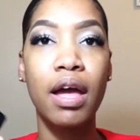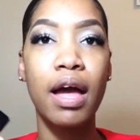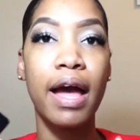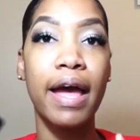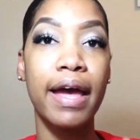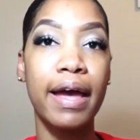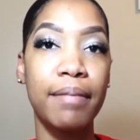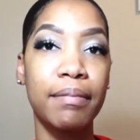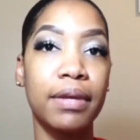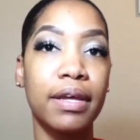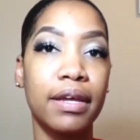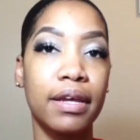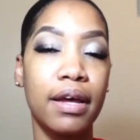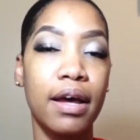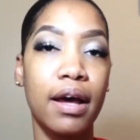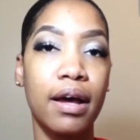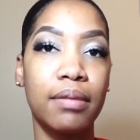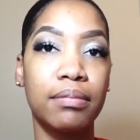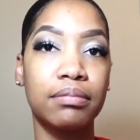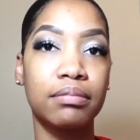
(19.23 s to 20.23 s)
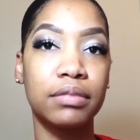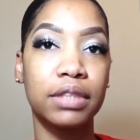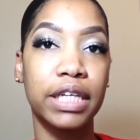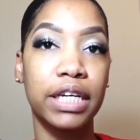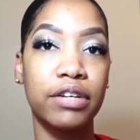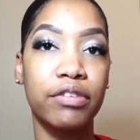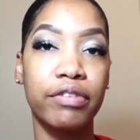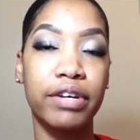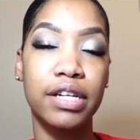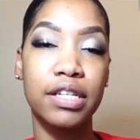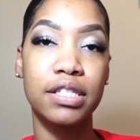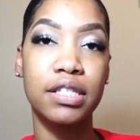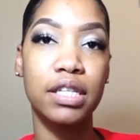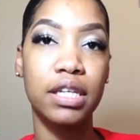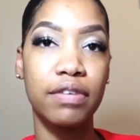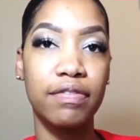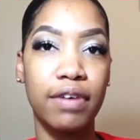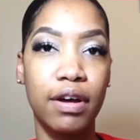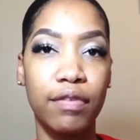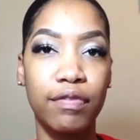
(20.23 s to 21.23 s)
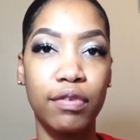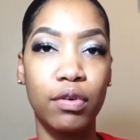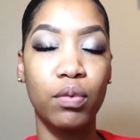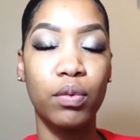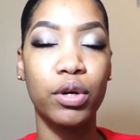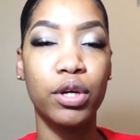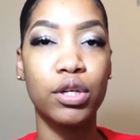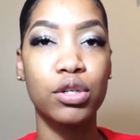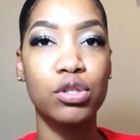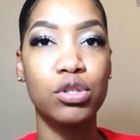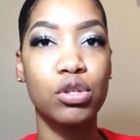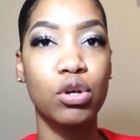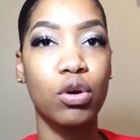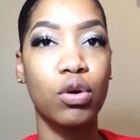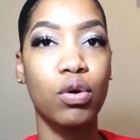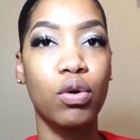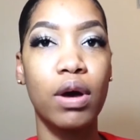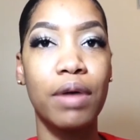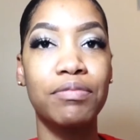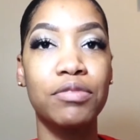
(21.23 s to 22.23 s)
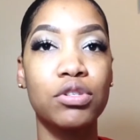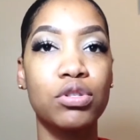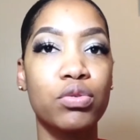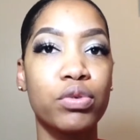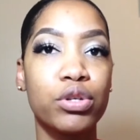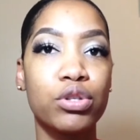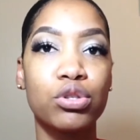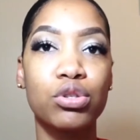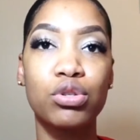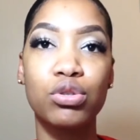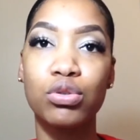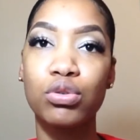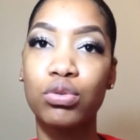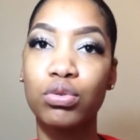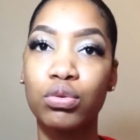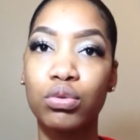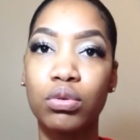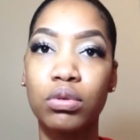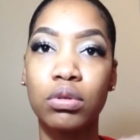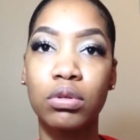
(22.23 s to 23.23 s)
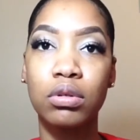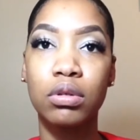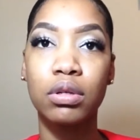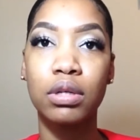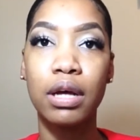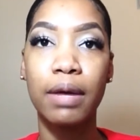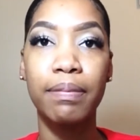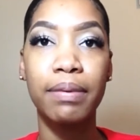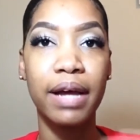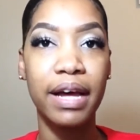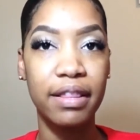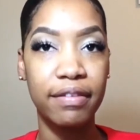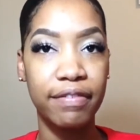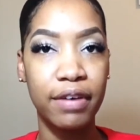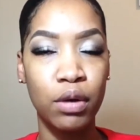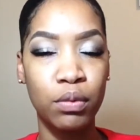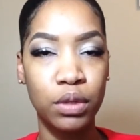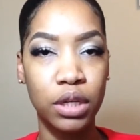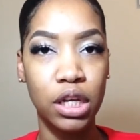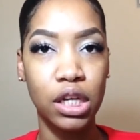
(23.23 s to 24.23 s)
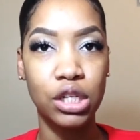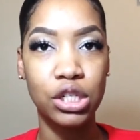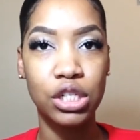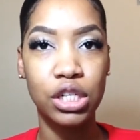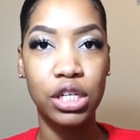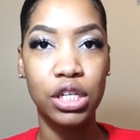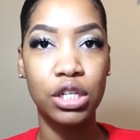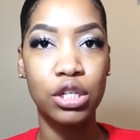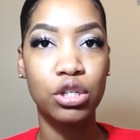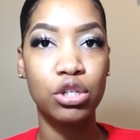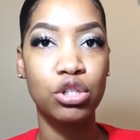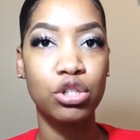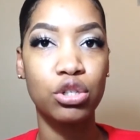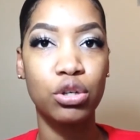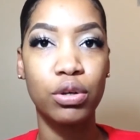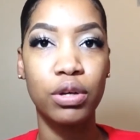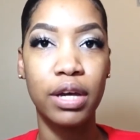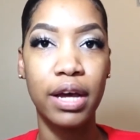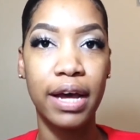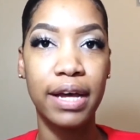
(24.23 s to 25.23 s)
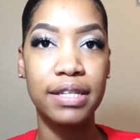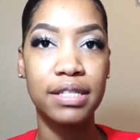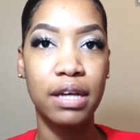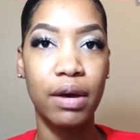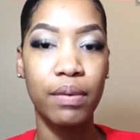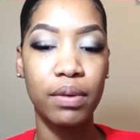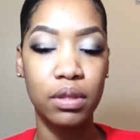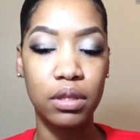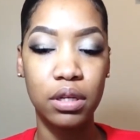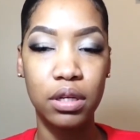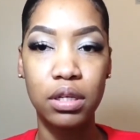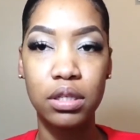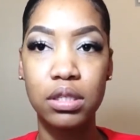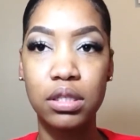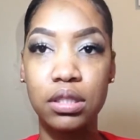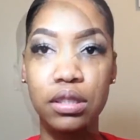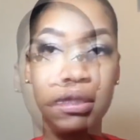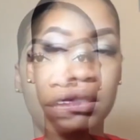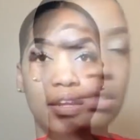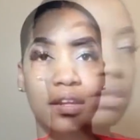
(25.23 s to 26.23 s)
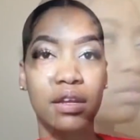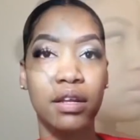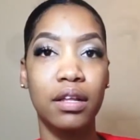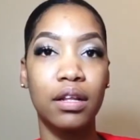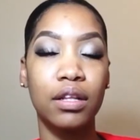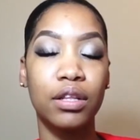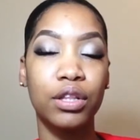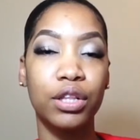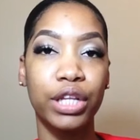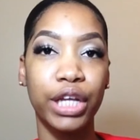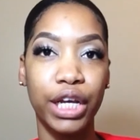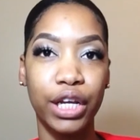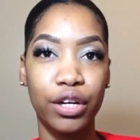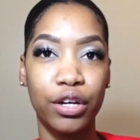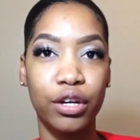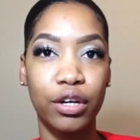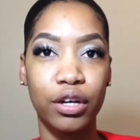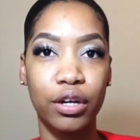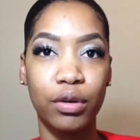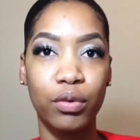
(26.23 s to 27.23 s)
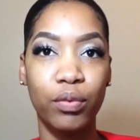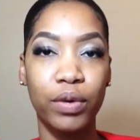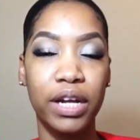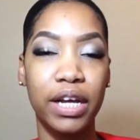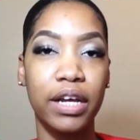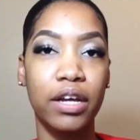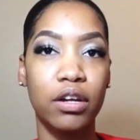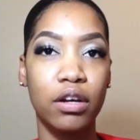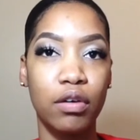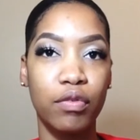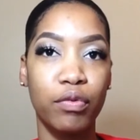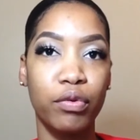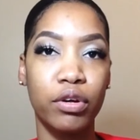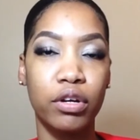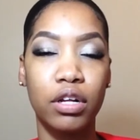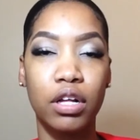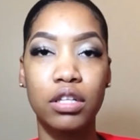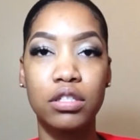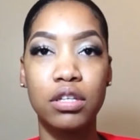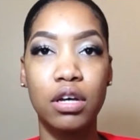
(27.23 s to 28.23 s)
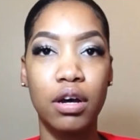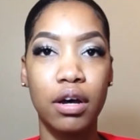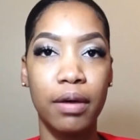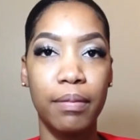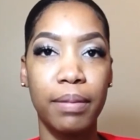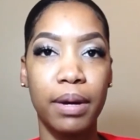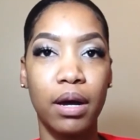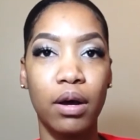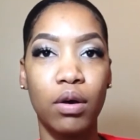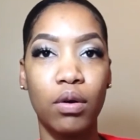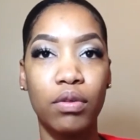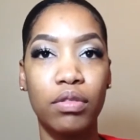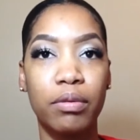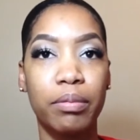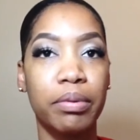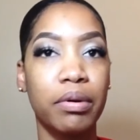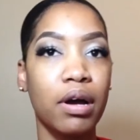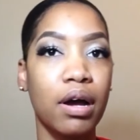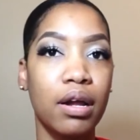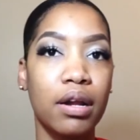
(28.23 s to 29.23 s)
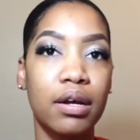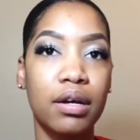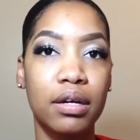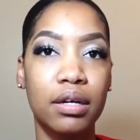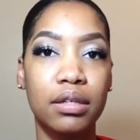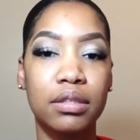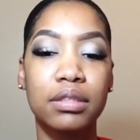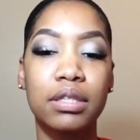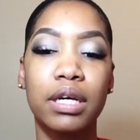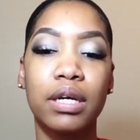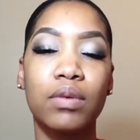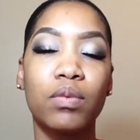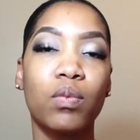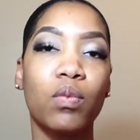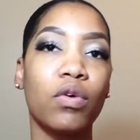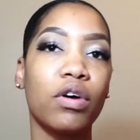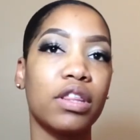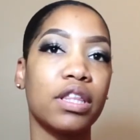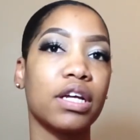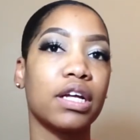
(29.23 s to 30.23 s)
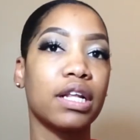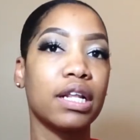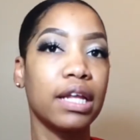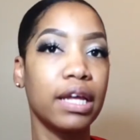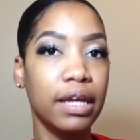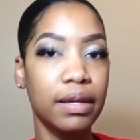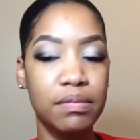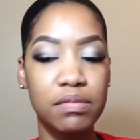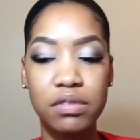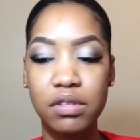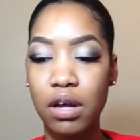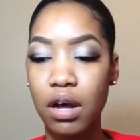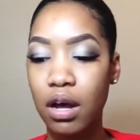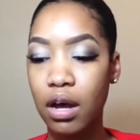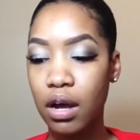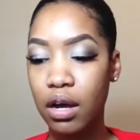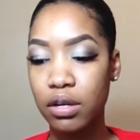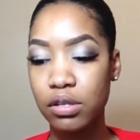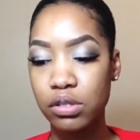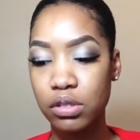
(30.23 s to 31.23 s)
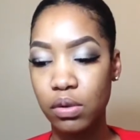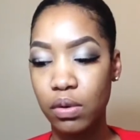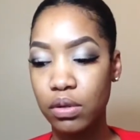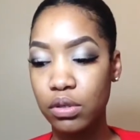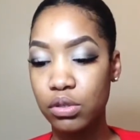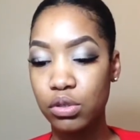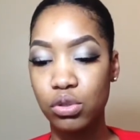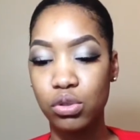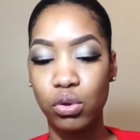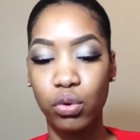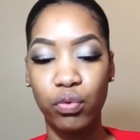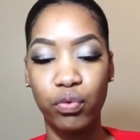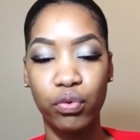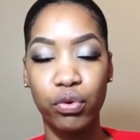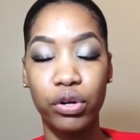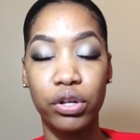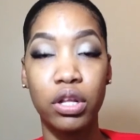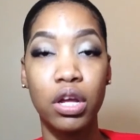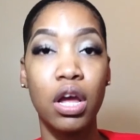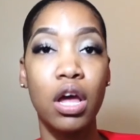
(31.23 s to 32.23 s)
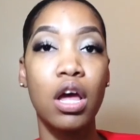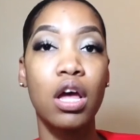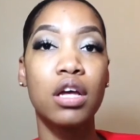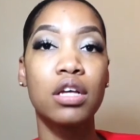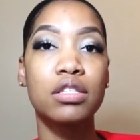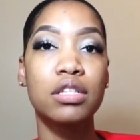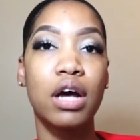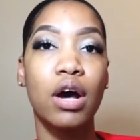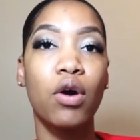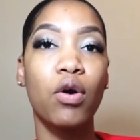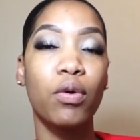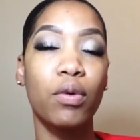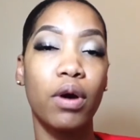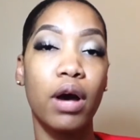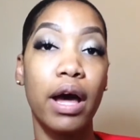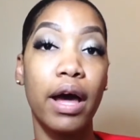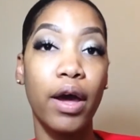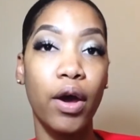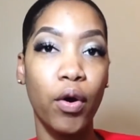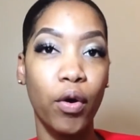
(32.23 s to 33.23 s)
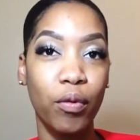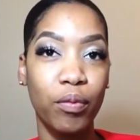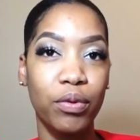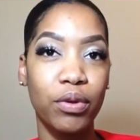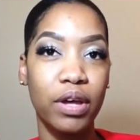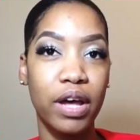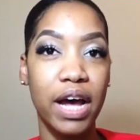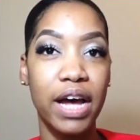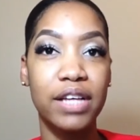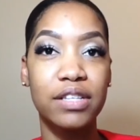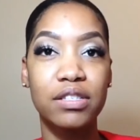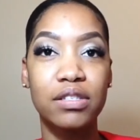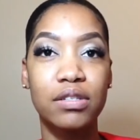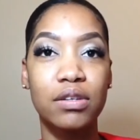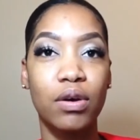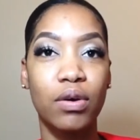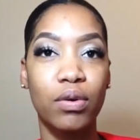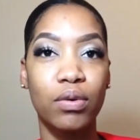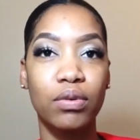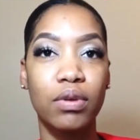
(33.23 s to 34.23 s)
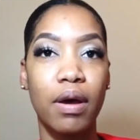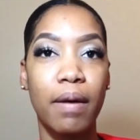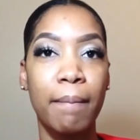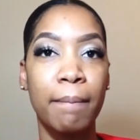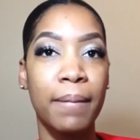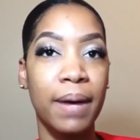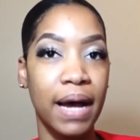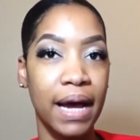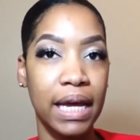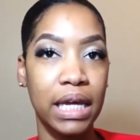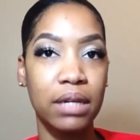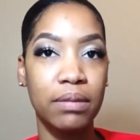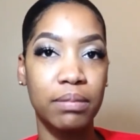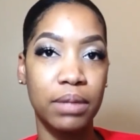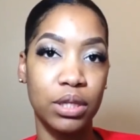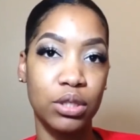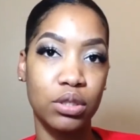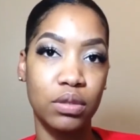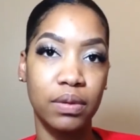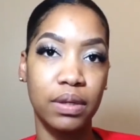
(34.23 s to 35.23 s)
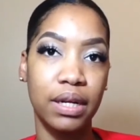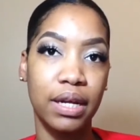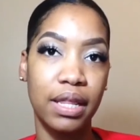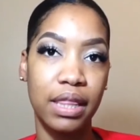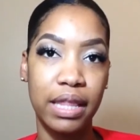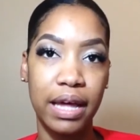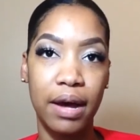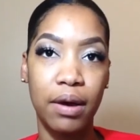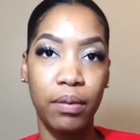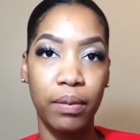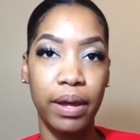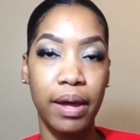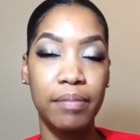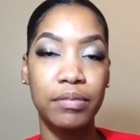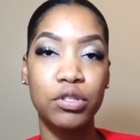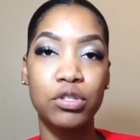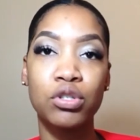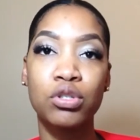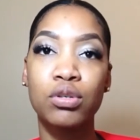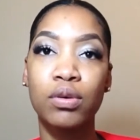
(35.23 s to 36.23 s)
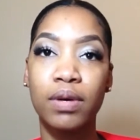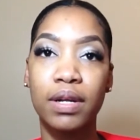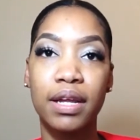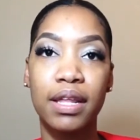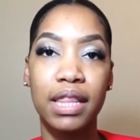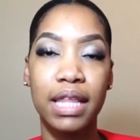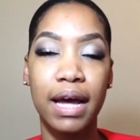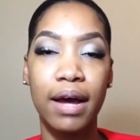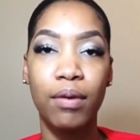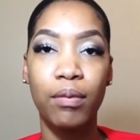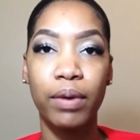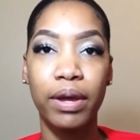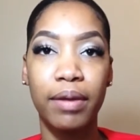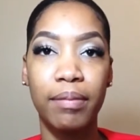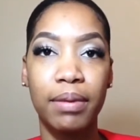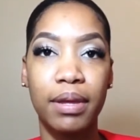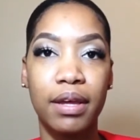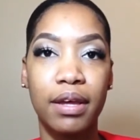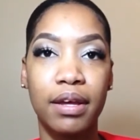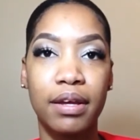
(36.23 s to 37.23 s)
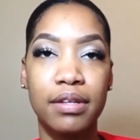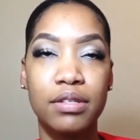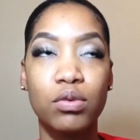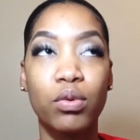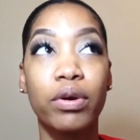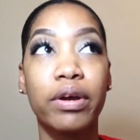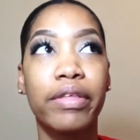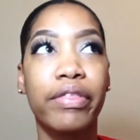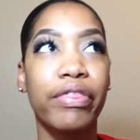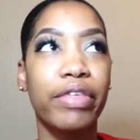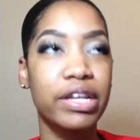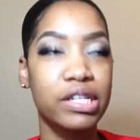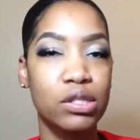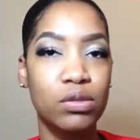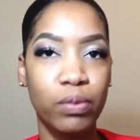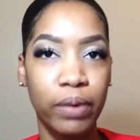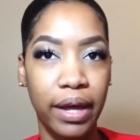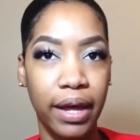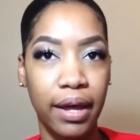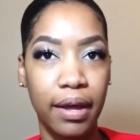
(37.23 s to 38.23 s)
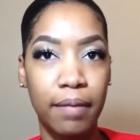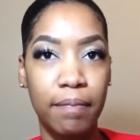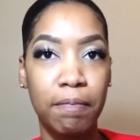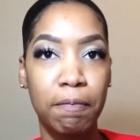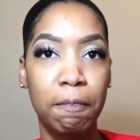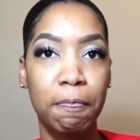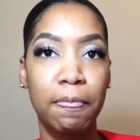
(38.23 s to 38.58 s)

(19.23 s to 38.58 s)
I am getting ready to leave out for work, so I'm just going to apply the foundation, show you guys how it looks, and later when I get off work I'll talk about the product and what the claims are, so on and so forth. So I hope you guys don't mind me doing it that way. I'm just doing it that way because, or this way,